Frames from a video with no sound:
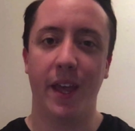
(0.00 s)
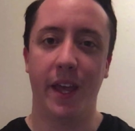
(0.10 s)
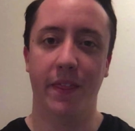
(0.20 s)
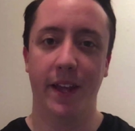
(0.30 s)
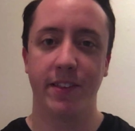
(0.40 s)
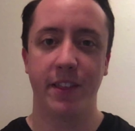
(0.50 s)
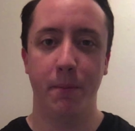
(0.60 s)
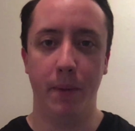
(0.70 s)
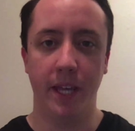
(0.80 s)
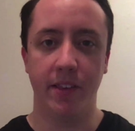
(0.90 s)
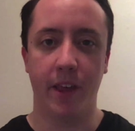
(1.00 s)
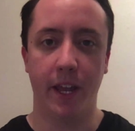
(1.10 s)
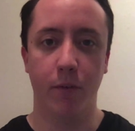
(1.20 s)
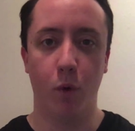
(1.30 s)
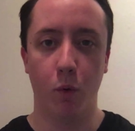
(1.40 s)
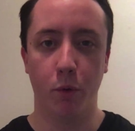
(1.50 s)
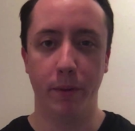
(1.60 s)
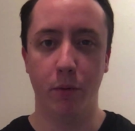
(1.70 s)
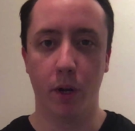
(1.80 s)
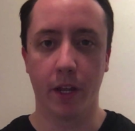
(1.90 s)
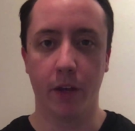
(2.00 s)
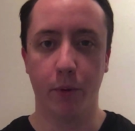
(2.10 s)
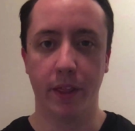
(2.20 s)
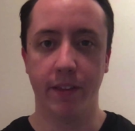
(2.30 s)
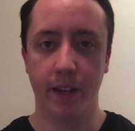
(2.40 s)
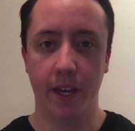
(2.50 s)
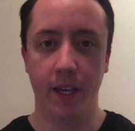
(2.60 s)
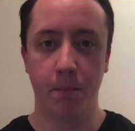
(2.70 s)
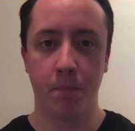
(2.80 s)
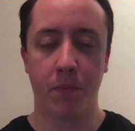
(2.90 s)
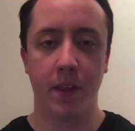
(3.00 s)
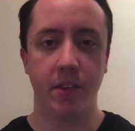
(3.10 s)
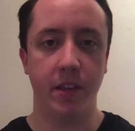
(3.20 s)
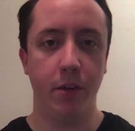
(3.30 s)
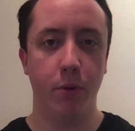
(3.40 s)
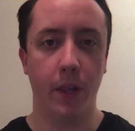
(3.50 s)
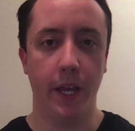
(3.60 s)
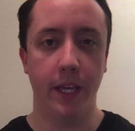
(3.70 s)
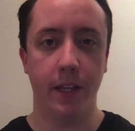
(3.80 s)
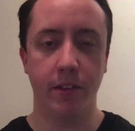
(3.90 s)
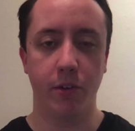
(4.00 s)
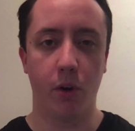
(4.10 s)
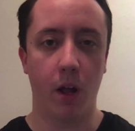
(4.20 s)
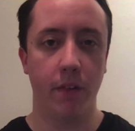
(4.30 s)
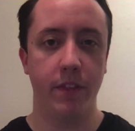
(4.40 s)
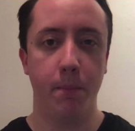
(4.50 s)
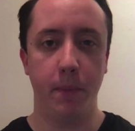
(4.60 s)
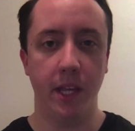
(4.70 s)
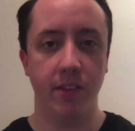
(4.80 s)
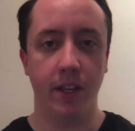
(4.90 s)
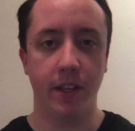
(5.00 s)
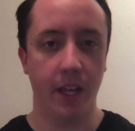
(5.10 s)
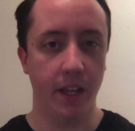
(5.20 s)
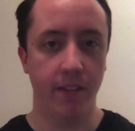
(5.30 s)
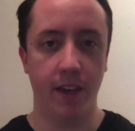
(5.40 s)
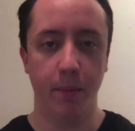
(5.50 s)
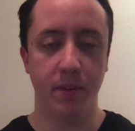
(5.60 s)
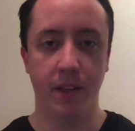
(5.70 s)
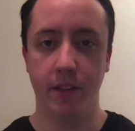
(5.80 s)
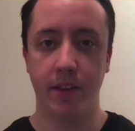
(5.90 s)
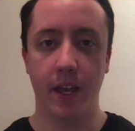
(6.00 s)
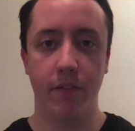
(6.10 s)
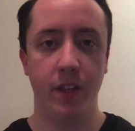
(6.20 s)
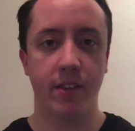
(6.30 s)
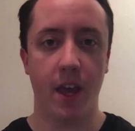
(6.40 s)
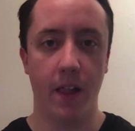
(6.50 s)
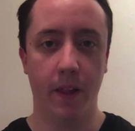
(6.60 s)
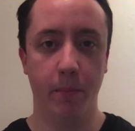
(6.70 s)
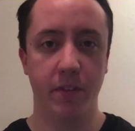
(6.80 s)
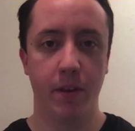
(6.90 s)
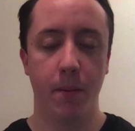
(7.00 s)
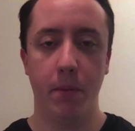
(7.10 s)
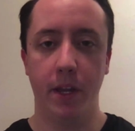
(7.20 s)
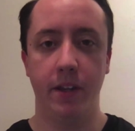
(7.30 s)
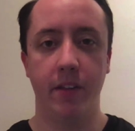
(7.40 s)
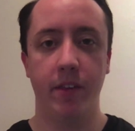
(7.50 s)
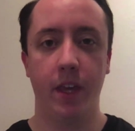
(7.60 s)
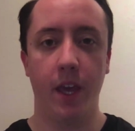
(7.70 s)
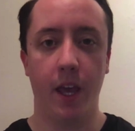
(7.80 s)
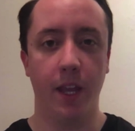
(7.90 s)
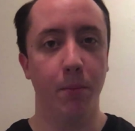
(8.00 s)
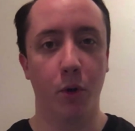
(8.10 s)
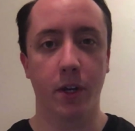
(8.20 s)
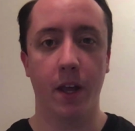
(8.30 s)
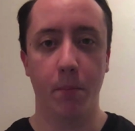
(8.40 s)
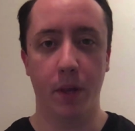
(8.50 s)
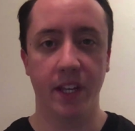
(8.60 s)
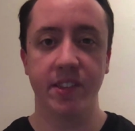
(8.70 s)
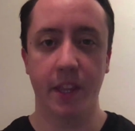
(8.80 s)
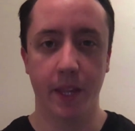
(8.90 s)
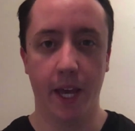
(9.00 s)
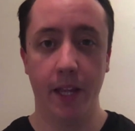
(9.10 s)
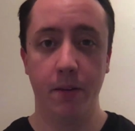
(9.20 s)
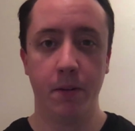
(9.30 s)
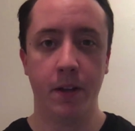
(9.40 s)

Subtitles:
And that's the baseline of what we'll be working with today. SQLite can store all of the basic data types inside of its columns, but it doesn't get any more complex than that.